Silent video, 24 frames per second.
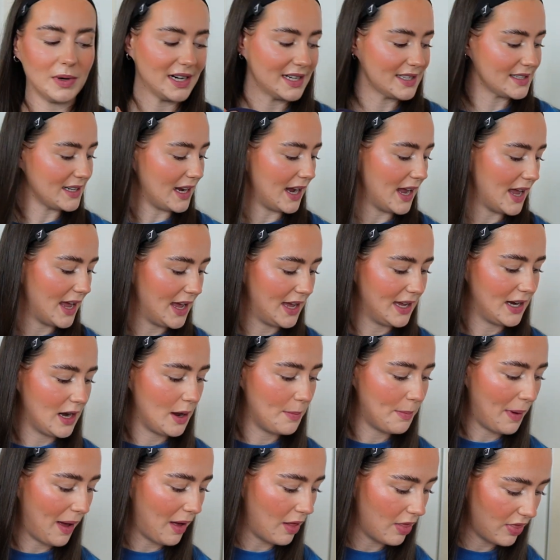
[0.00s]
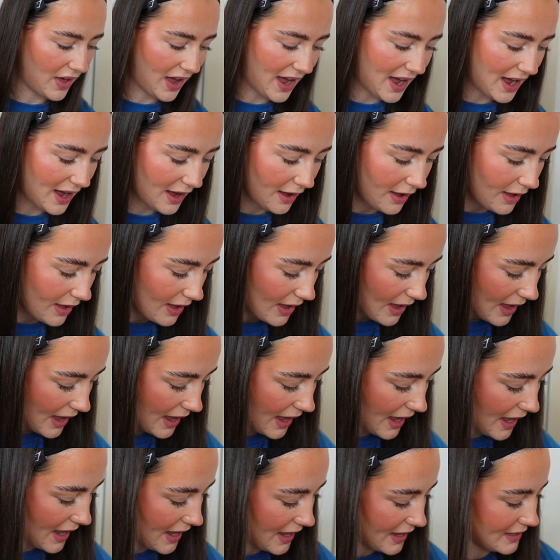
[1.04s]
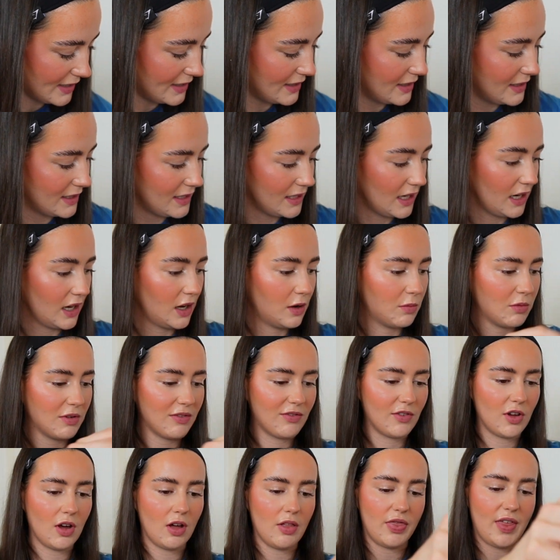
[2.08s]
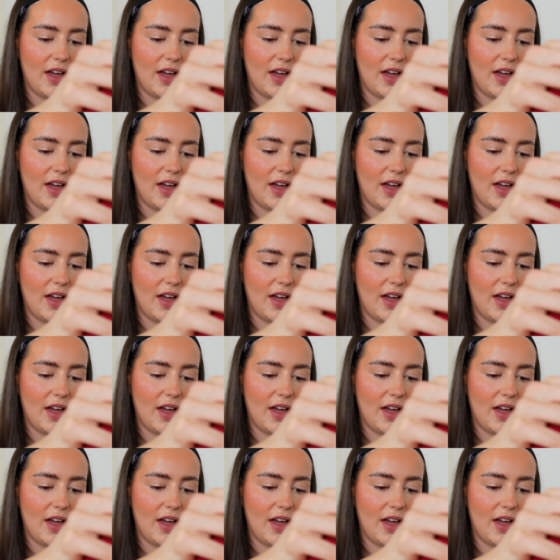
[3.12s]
excited about that. And we've got